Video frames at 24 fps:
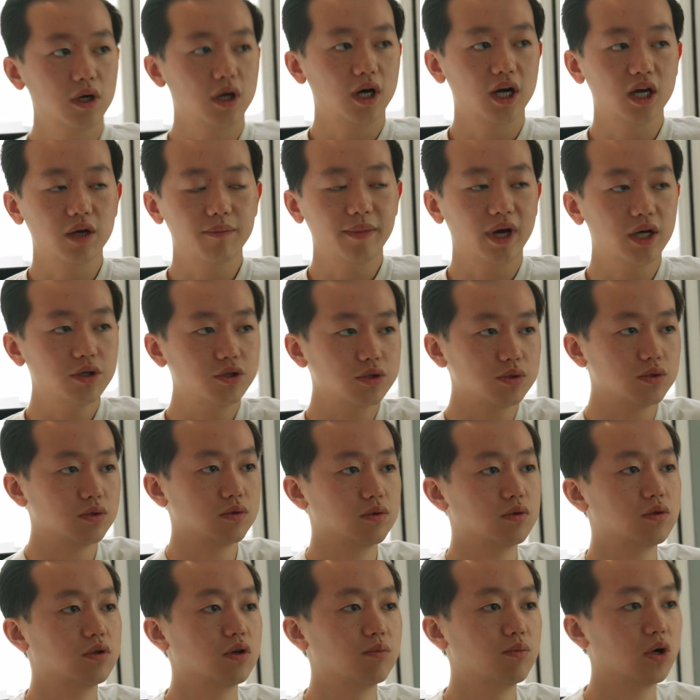I
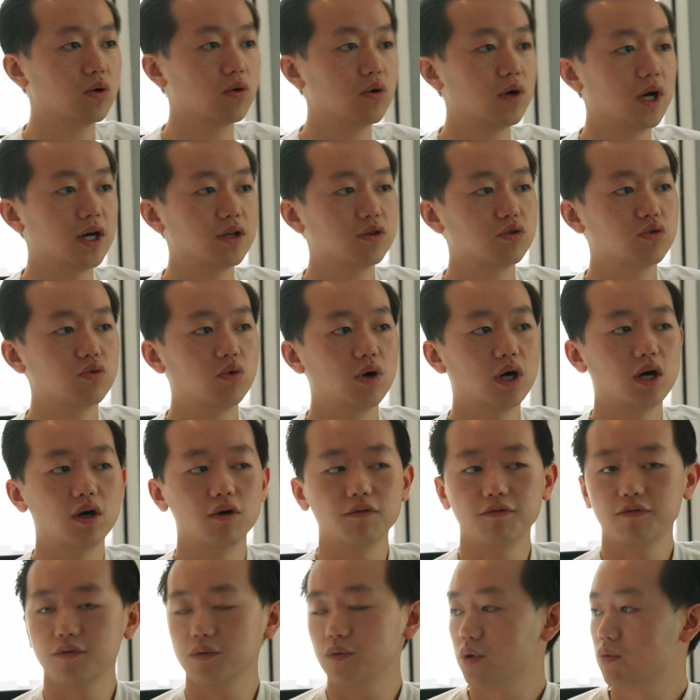imagine tomorrow at
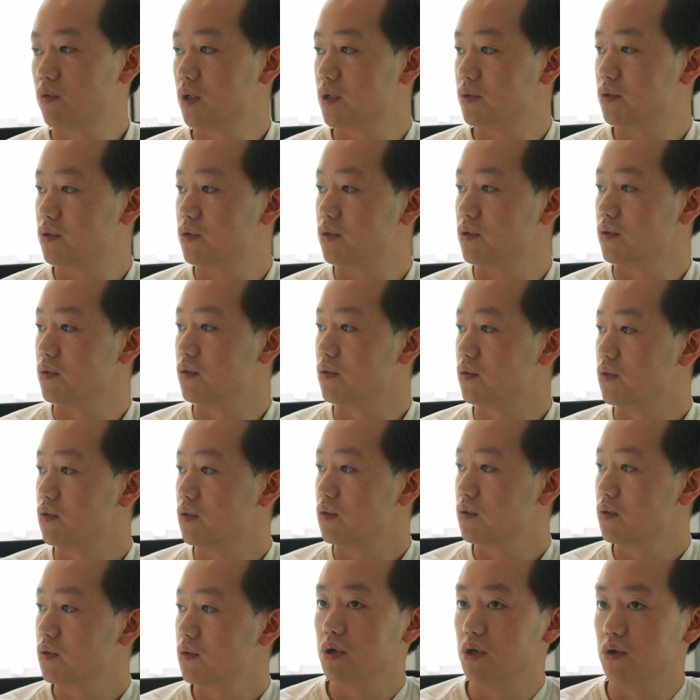12 we want to
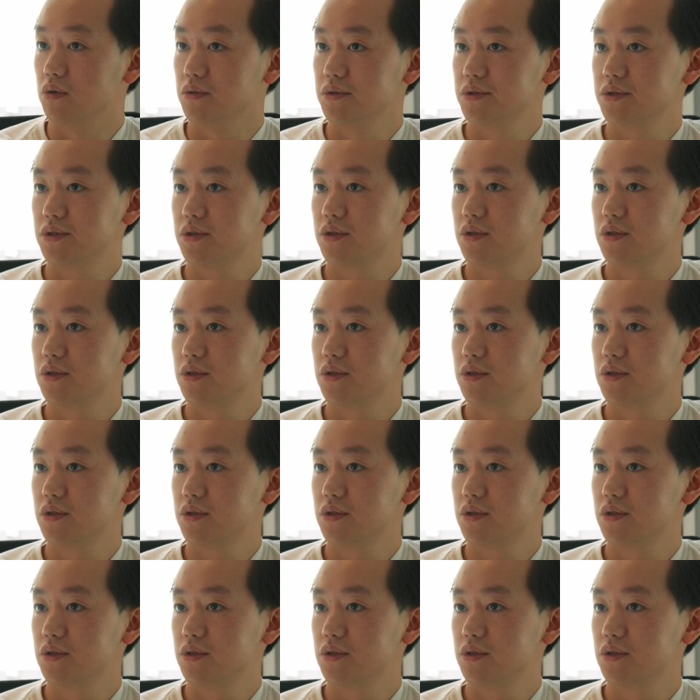post.